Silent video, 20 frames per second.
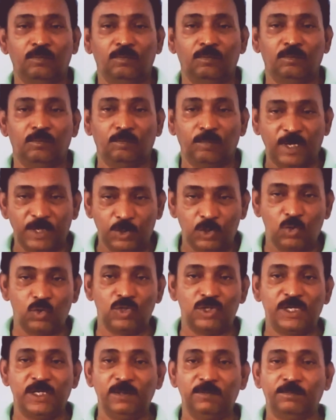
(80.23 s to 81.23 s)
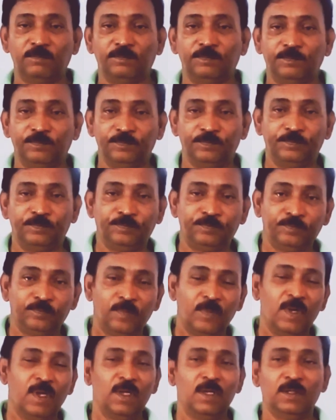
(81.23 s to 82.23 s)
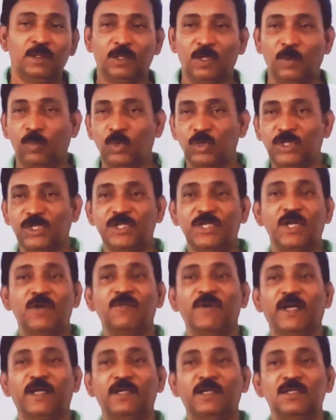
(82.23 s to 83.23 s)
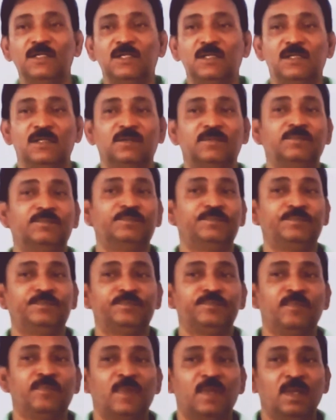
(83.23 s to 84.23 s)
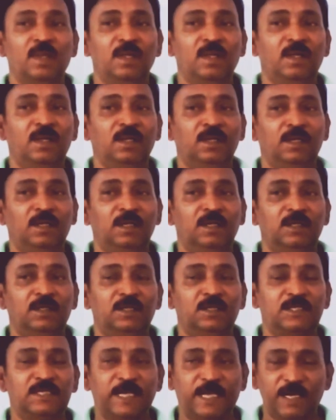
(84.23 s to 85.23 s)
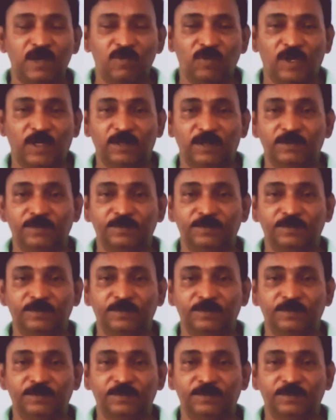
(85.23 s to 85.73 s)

by choosing the position vectors. The second one,